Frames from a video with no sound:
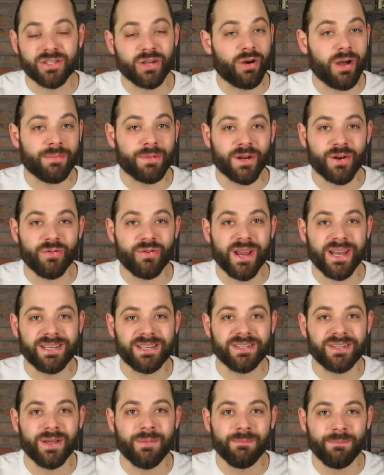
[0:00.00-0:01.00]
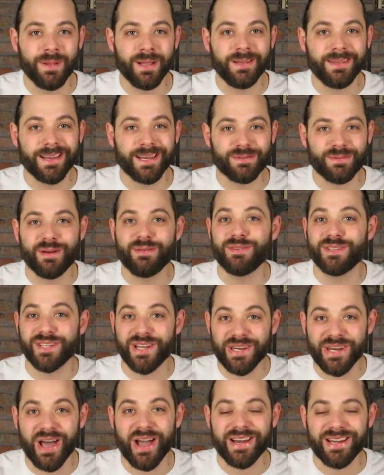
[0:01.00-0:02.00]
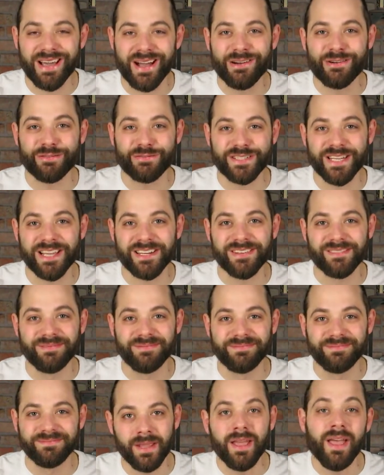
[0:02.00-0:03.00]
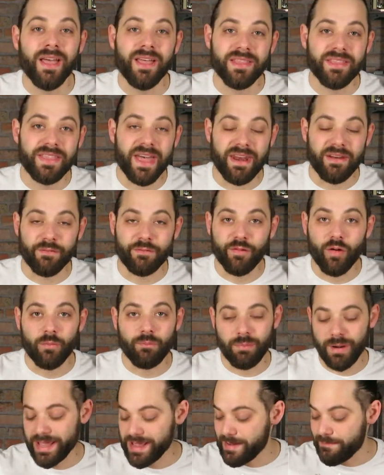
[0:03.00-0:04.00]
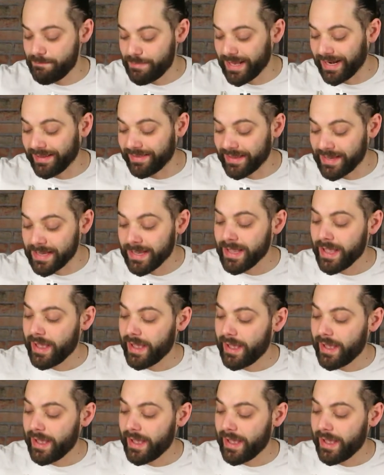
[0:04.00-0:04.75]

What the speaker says: so I'm gonna rate the building experience a 9 out of 10. Then for playability,